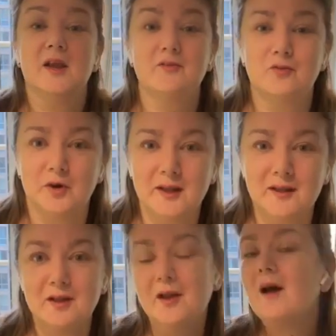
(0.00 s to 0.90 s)
Because then you get
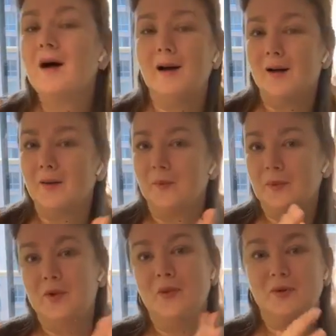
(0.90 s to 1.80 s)
40,
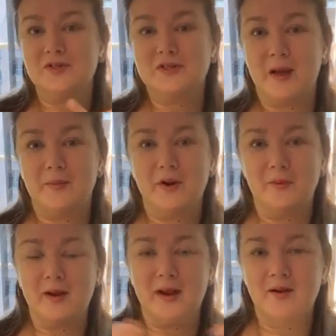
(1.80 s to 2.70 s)
which is
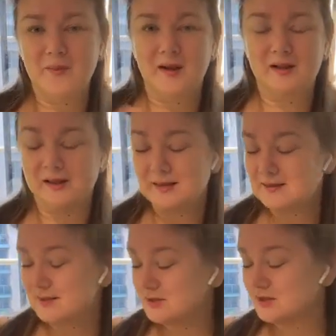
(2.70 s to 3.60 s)
happening right now. We've got
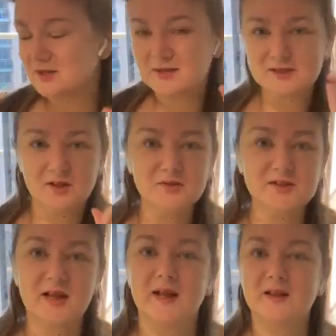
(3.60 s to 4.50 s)
a class that's this
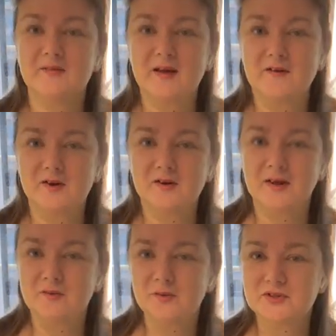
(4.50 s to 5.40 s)
close to hitting the
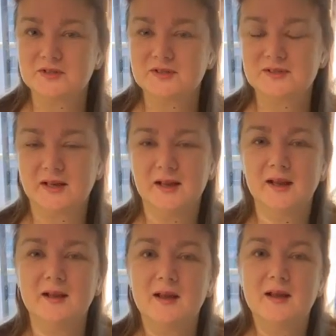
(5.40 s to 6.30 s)
500 level, which is
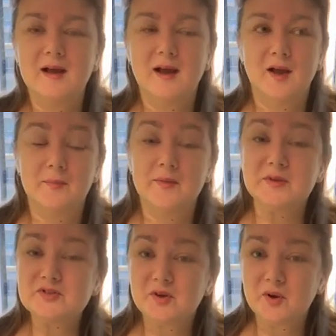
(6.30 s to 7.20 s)
exciting.
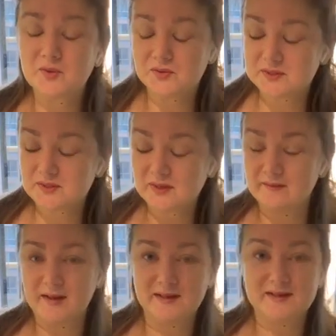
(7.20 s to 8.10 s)
The mystery
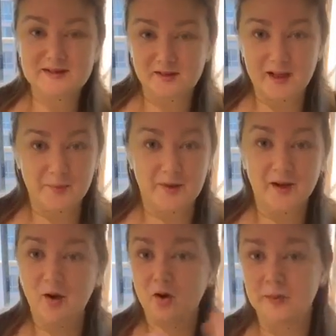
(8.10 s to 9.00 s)
host event is still
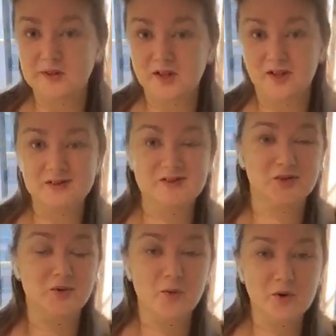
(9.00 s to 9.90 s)
happening all month
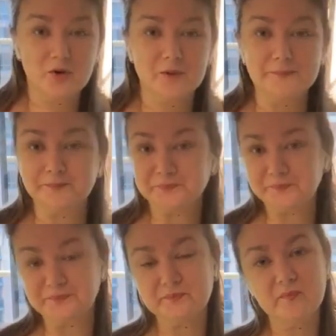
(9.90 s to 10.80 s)
long, so you order